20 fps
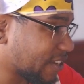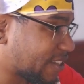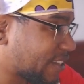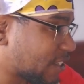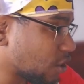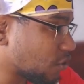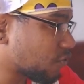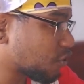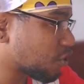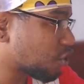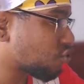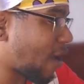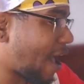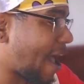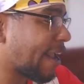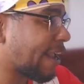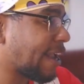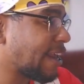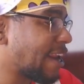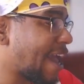Silver
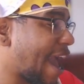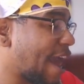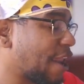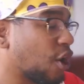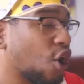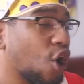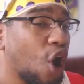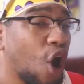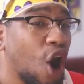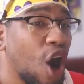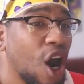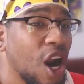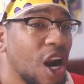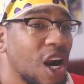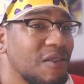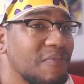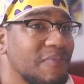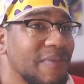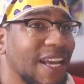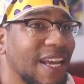Dragon. And her
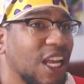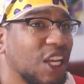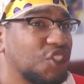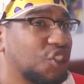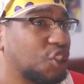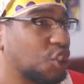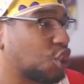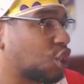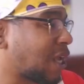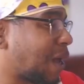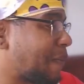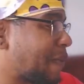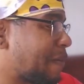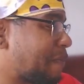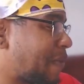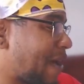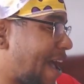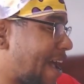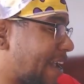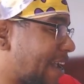arm is just coming
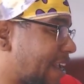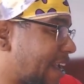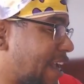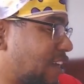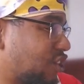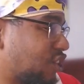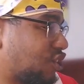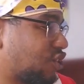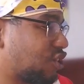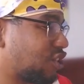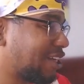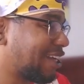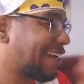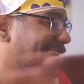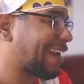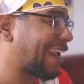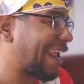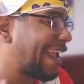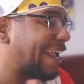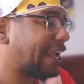back and just,
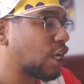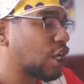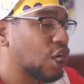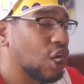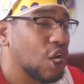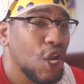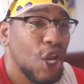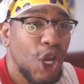king,